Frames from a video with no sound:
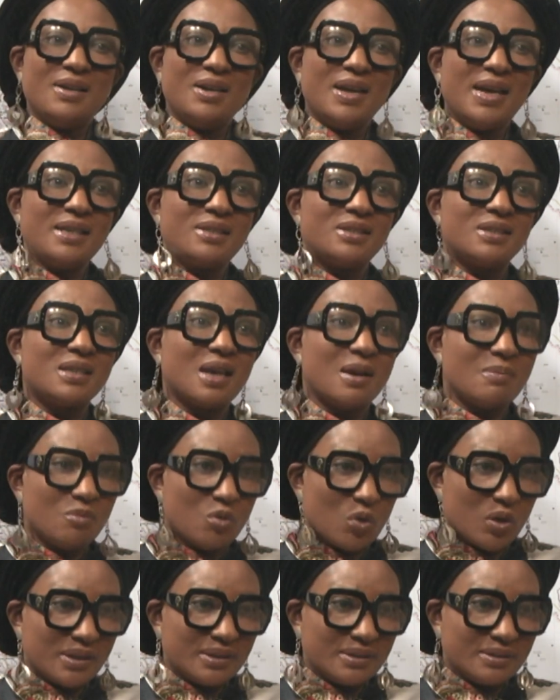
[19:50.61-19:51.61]

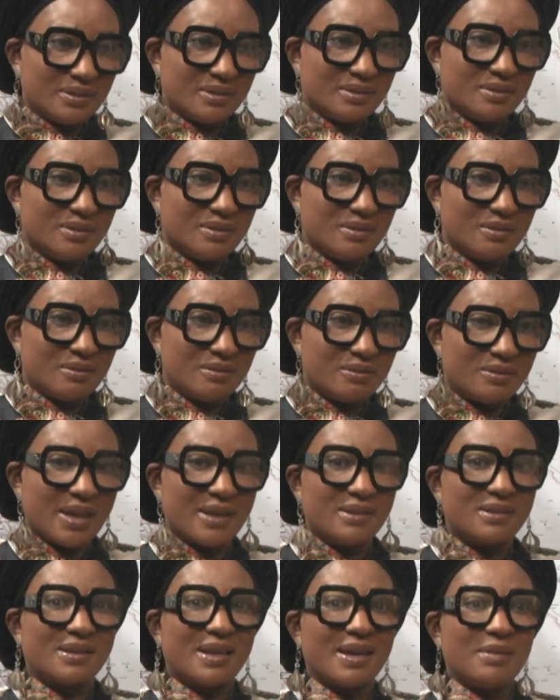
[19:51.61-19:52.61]
Someone
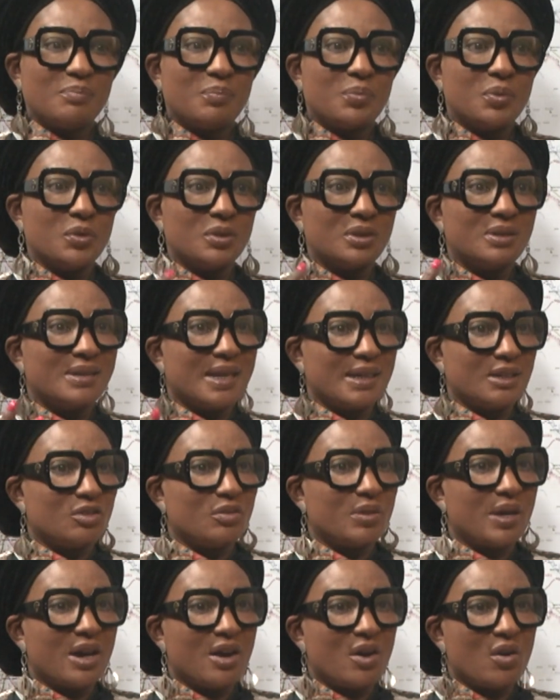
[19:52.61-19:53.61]
that can put
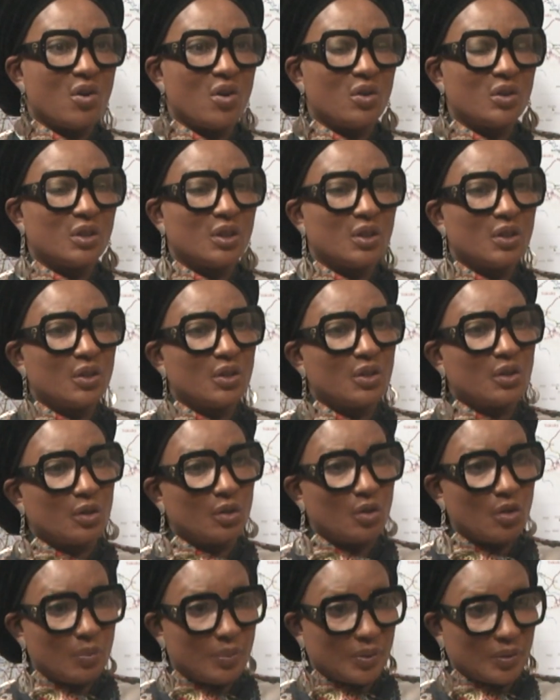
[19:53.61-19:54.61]
Nigeria on
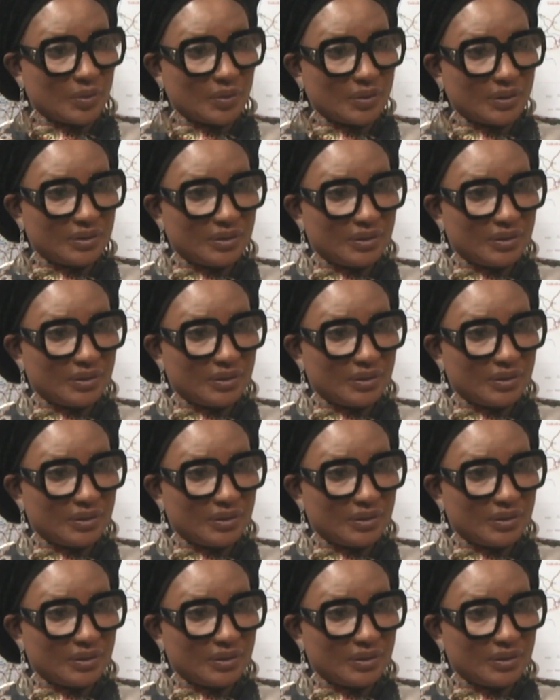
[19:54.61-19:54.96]
global